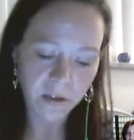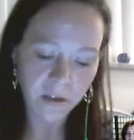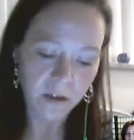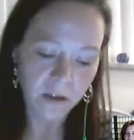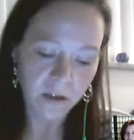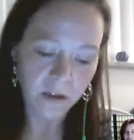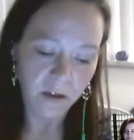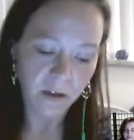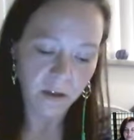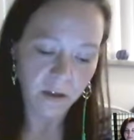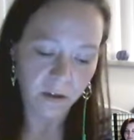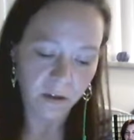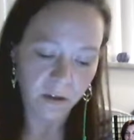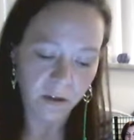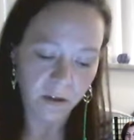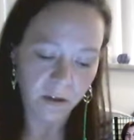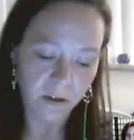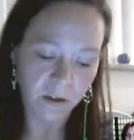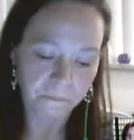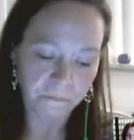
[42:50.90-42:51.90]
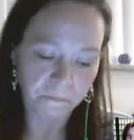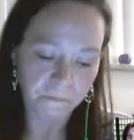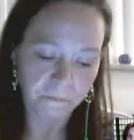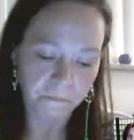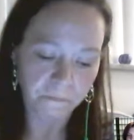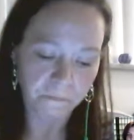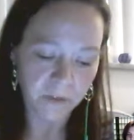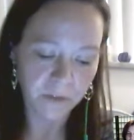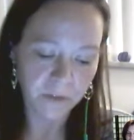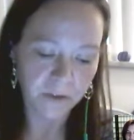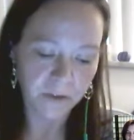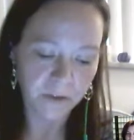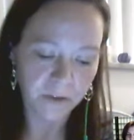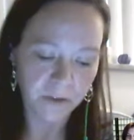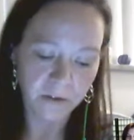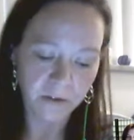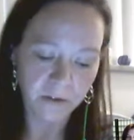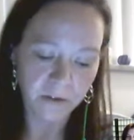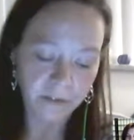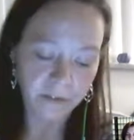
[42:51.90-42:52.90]
And then
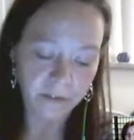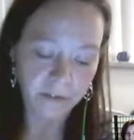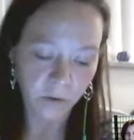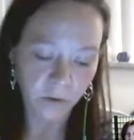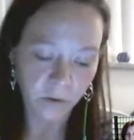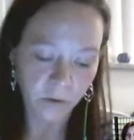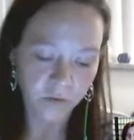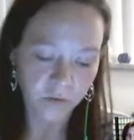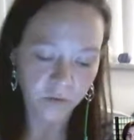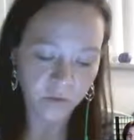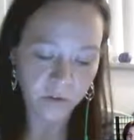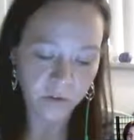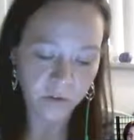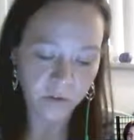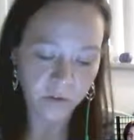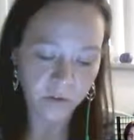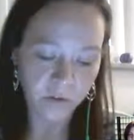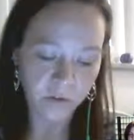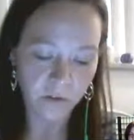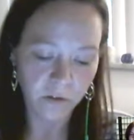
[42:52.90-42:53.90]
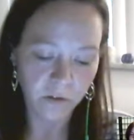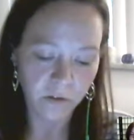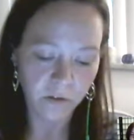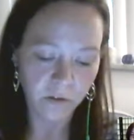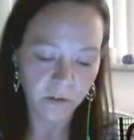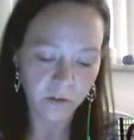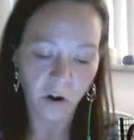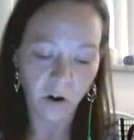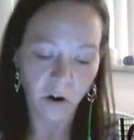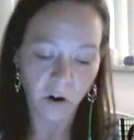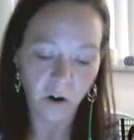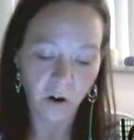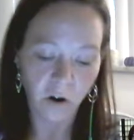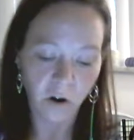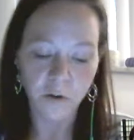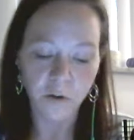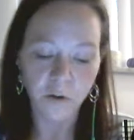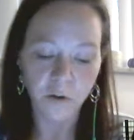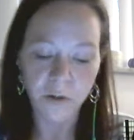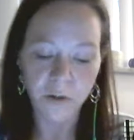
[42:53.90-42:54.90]
the second question was, what are your
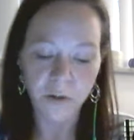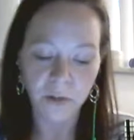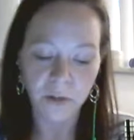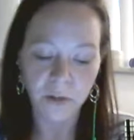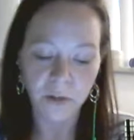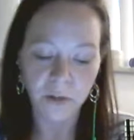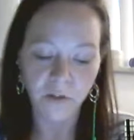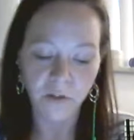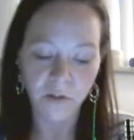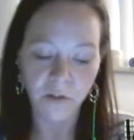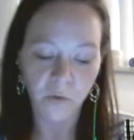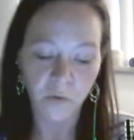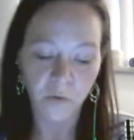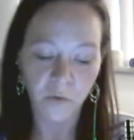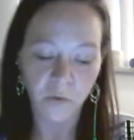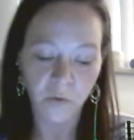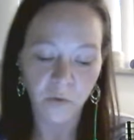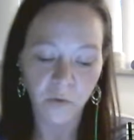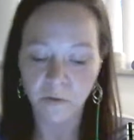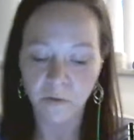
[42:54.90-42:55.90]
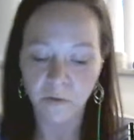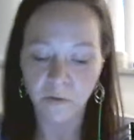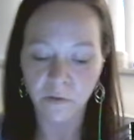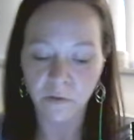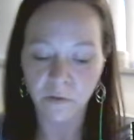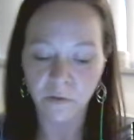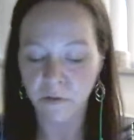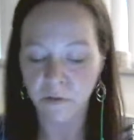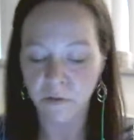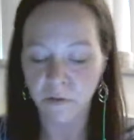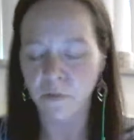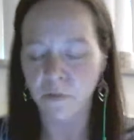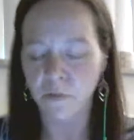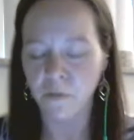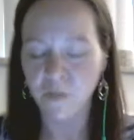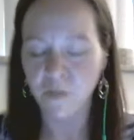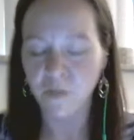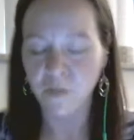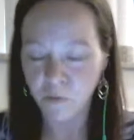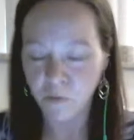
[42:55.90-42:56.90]
big plans for, or
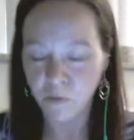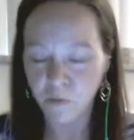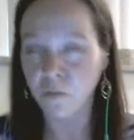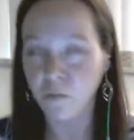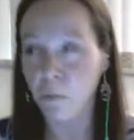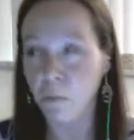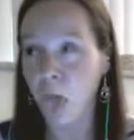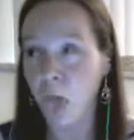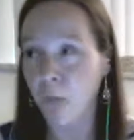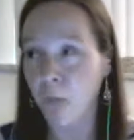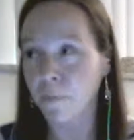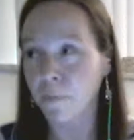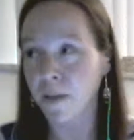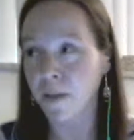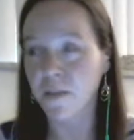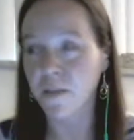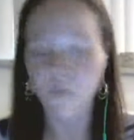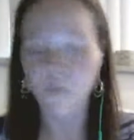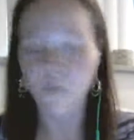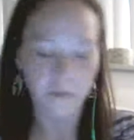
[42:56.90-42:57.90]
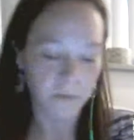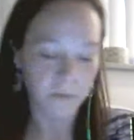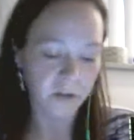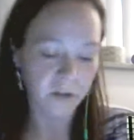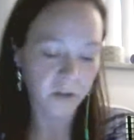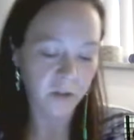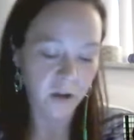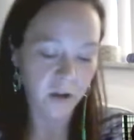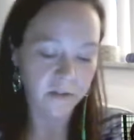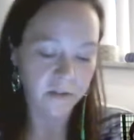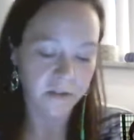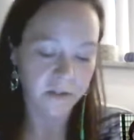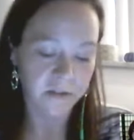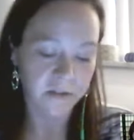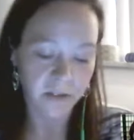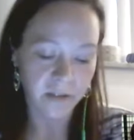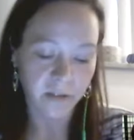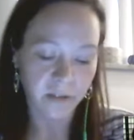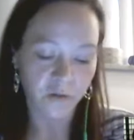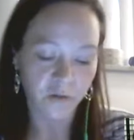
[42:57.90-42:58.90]
your plans for the big talks like
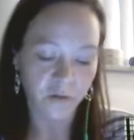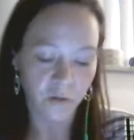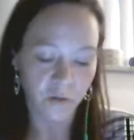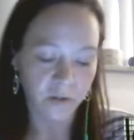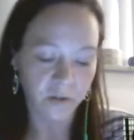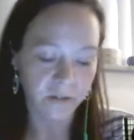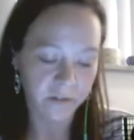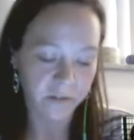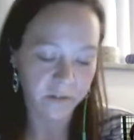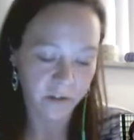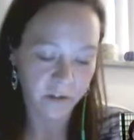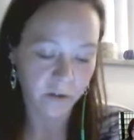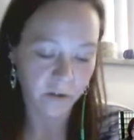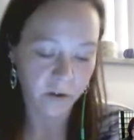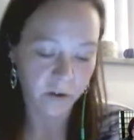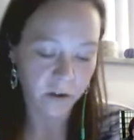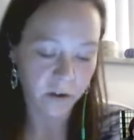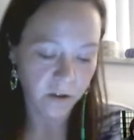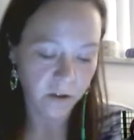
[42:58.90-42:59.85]
sex, drugs, etc.?